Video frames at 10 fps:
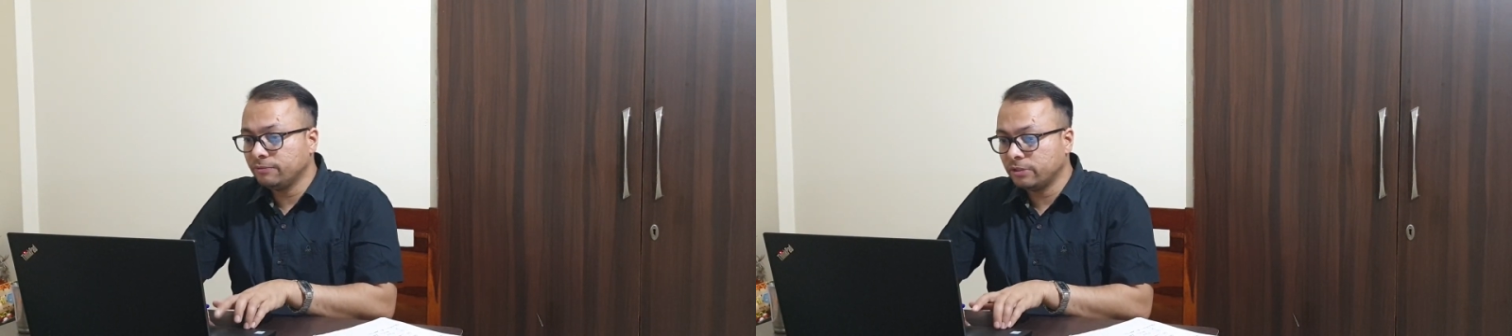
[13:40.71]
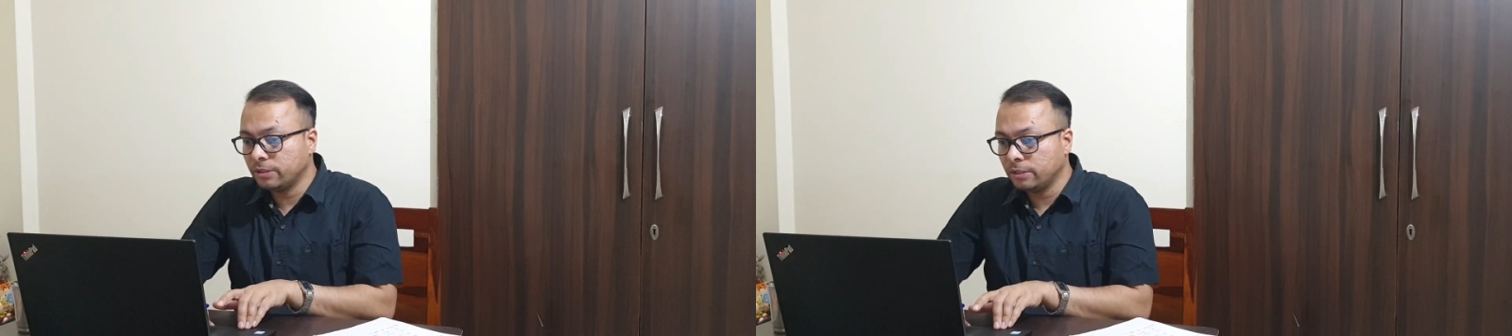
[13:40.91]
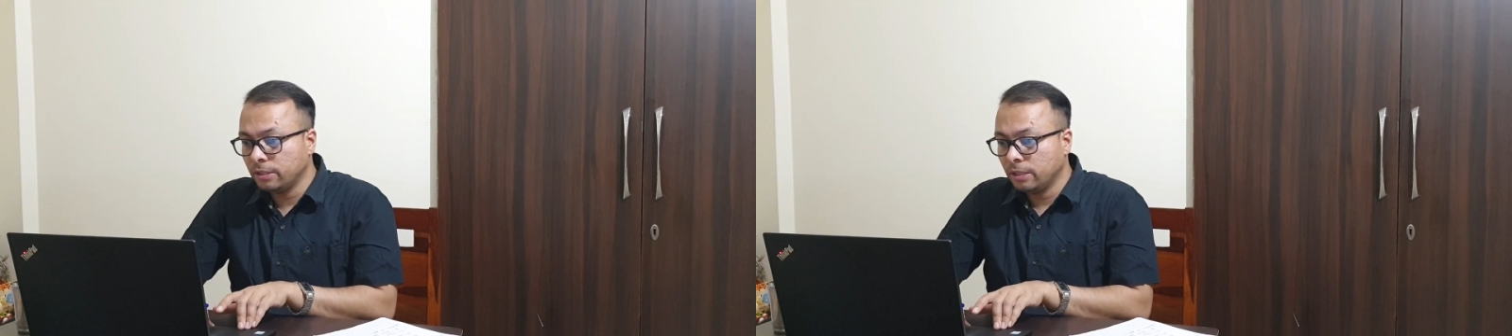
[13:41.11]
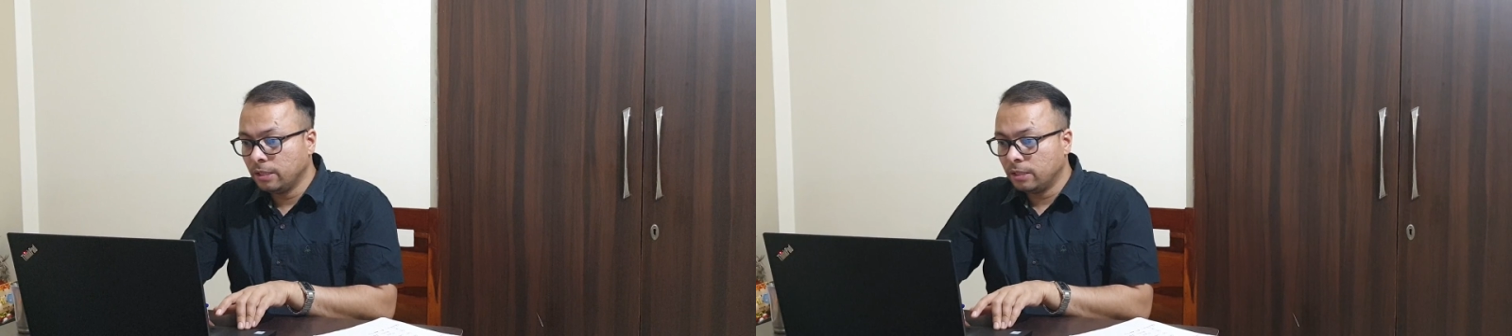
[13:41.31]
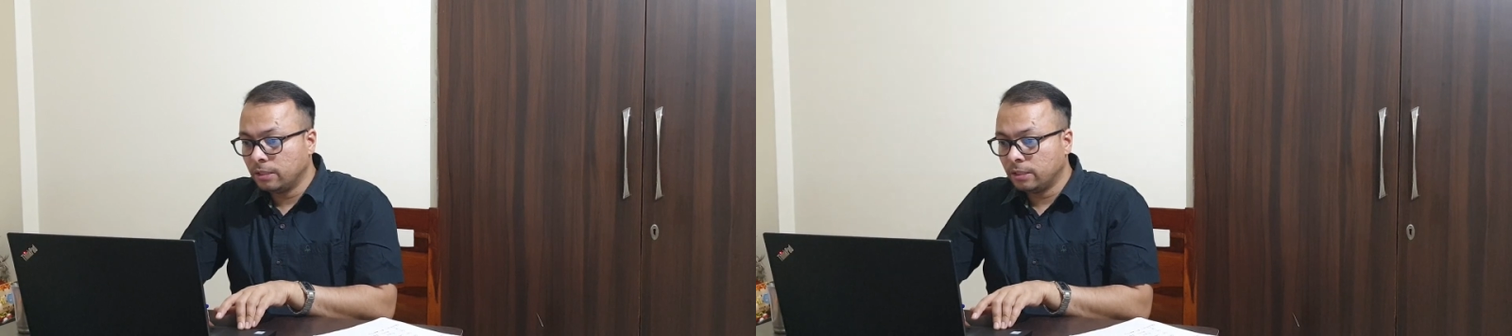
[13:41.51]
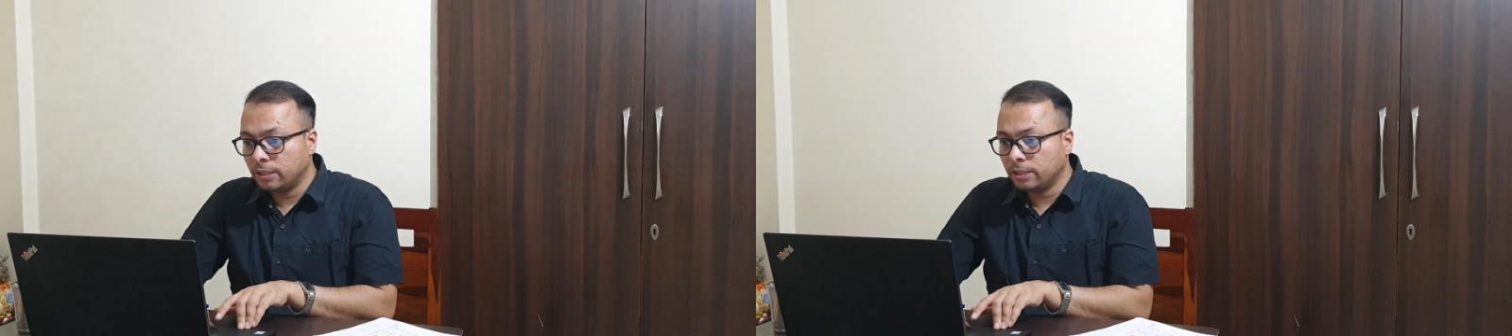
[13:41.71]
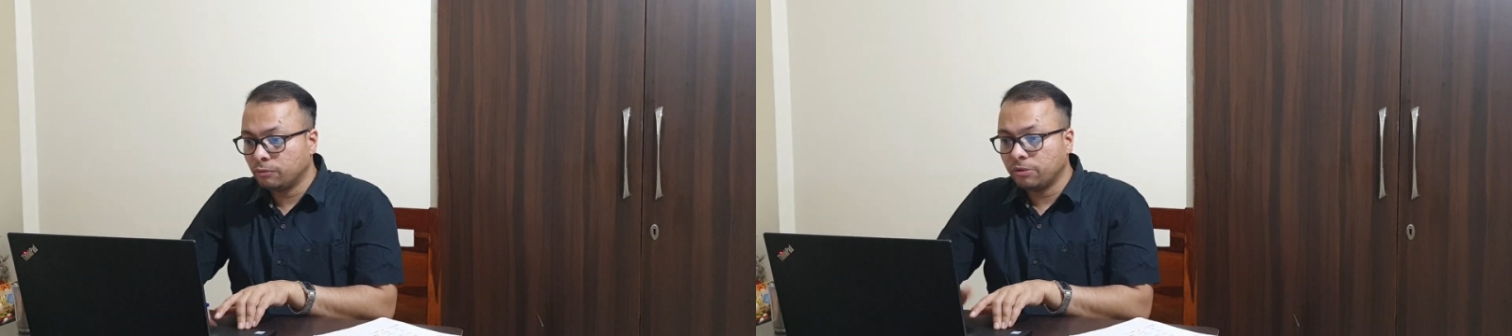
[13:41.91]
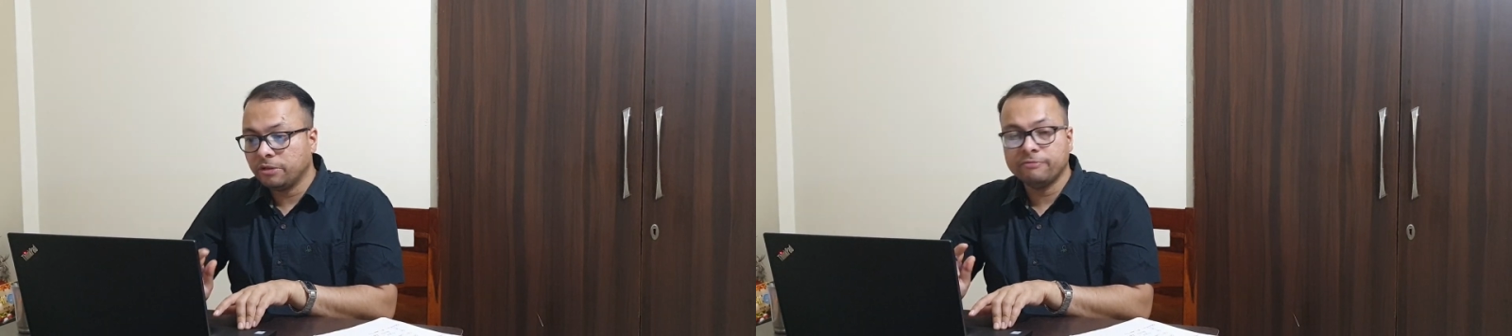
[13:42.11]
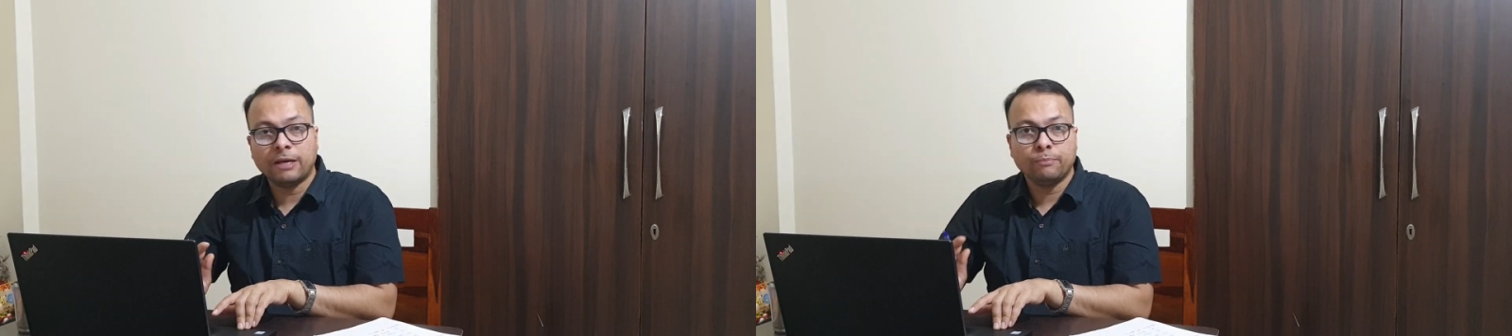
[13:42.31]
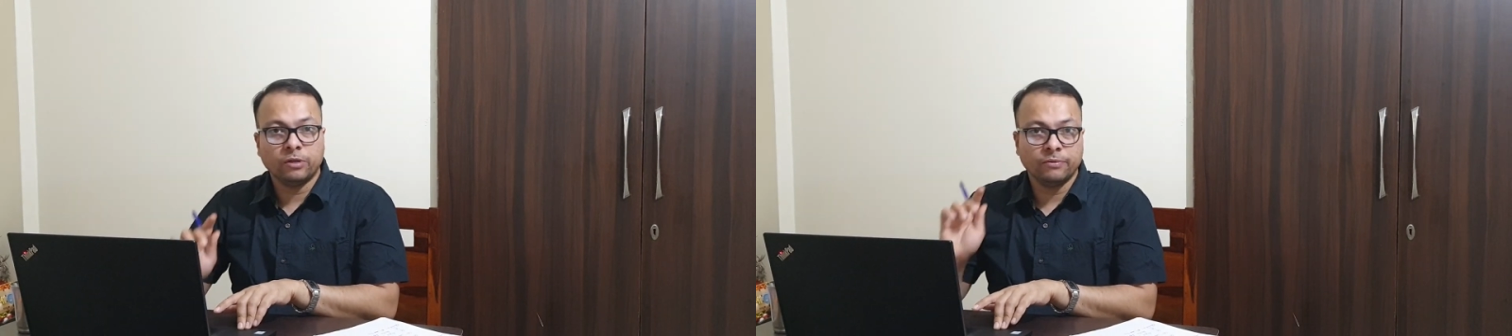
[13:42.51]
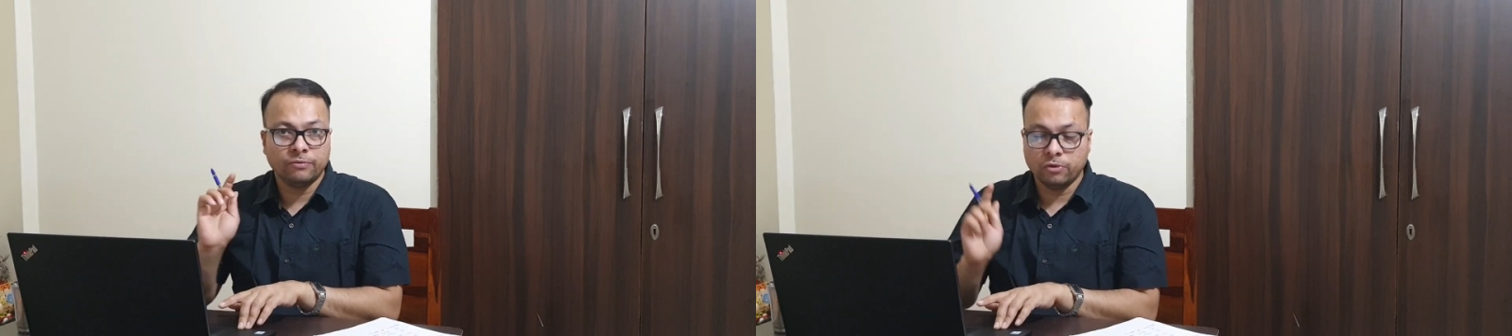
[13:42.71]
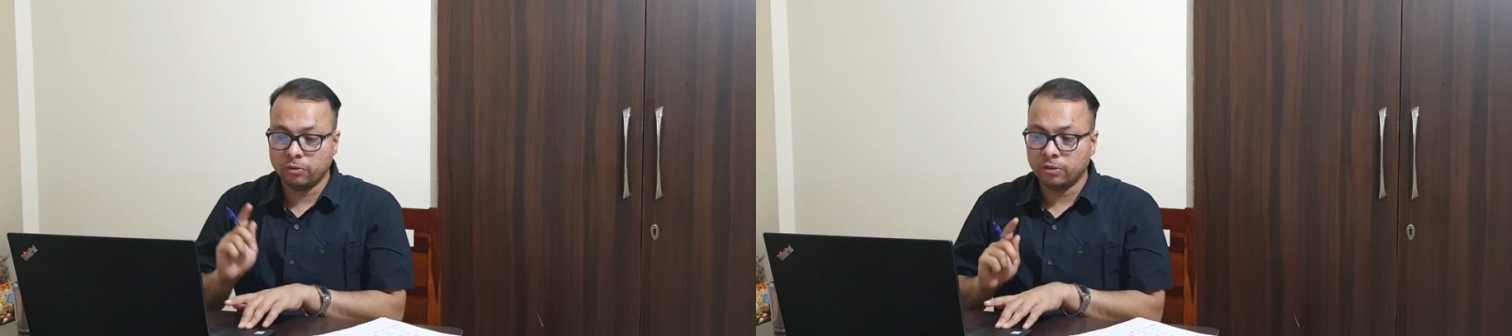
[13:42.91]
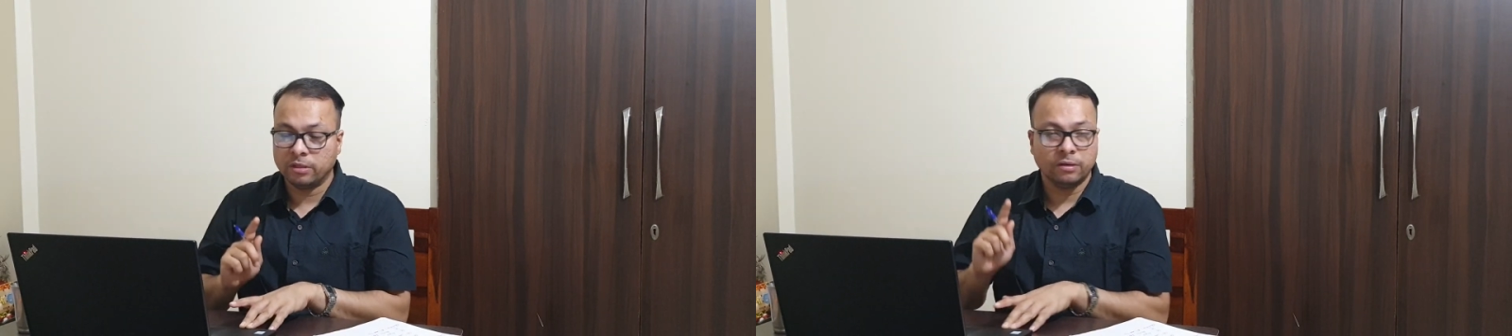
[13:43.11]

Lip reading: were 25.4.